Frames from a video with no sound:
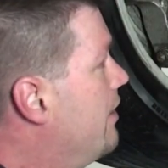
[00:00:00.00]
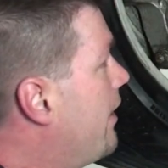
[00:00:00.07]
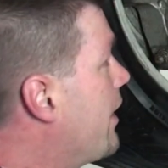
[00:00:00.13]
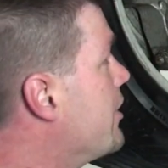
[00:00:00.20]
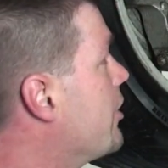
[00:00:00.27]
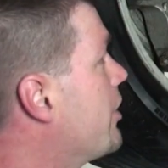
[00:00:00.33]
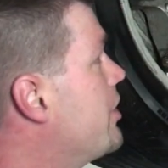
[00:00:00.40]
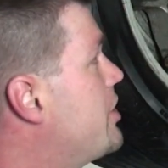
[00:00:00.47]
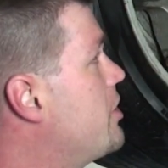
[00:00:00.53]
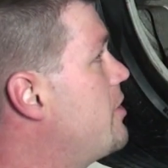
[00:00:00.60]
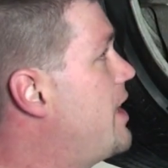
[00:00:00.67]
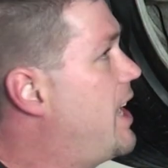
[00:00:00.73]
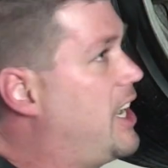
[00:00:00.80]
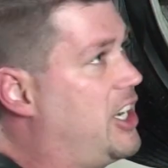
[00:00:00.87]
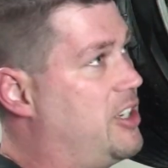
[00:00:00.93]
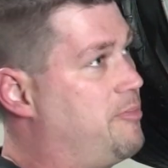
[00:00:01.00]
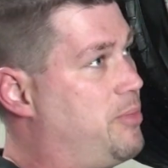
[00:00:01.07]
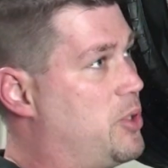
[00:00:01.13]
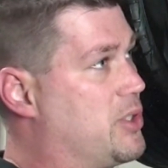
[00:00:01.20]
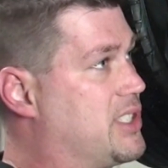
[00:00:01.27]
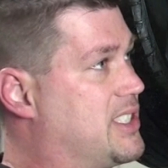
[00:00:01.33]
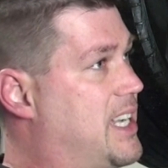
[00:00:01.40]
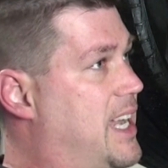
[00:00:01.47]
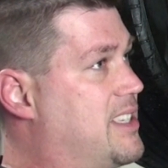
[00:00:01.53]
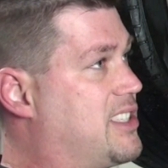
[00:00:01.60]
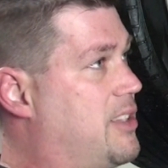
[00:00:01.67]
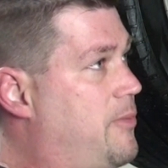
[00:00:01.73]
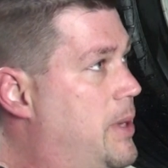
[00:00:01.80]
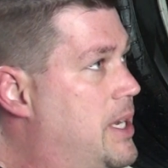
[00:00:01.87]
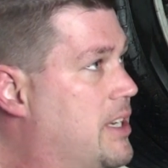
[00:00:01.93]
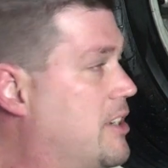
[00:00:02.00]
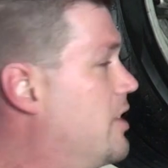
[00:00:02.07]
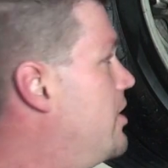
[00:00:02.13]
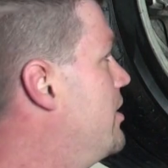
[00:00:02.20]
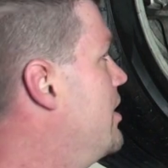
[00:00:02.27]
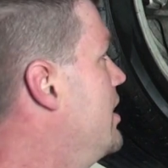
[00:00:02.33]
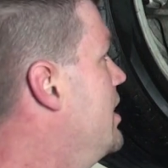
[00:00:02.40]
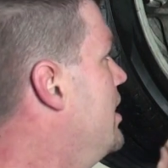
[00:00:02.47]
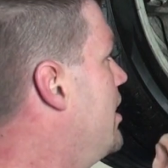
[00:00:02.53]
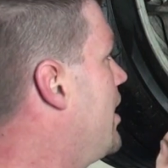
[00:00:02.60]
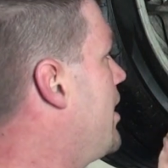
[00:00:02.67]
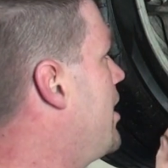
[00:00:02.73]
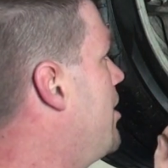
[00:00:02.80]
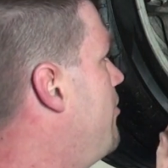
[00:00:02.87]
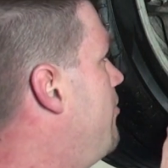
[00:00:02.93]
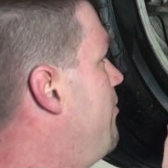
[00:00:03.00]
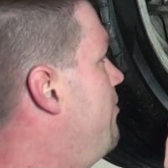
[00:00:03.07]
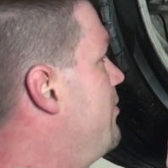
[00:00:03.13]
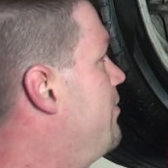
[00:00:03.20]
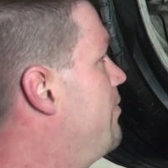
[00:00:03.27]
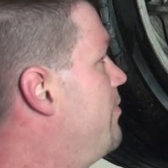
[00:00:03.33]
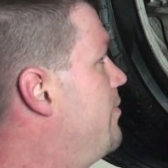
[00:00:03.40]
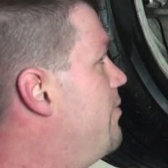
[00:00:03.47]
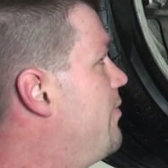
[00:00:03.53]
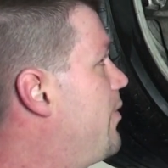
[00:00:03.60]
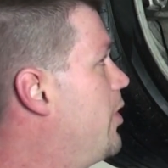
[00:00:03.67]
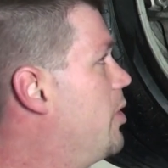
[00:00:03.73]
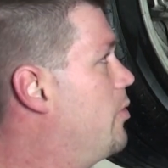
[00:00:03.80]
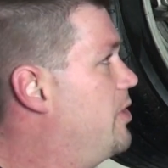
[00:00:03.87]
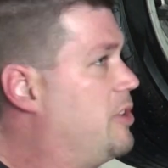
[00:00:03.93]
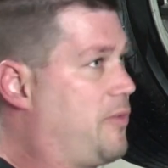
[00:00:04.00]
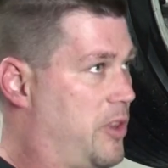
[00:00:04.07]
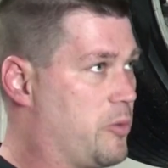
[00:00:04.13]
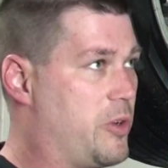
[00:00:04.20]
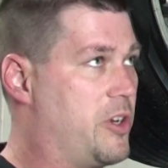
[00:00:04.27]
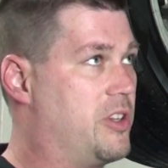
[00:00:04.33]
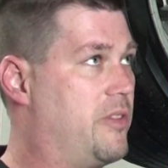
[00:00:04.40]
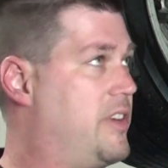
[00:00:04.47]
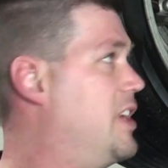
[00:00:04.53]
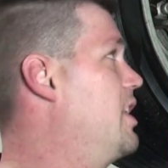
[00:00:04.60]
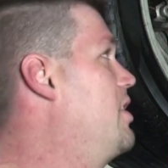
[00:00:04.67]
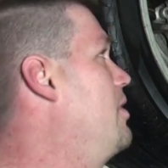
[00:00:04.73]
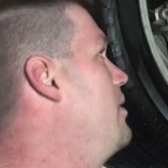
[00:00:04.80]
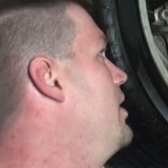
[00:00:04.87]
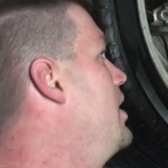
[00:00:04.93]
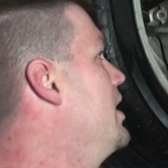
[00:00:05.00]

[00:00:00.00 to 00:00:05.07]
And you're going to do that on both sides of the vehicle for the rear of the vehicle.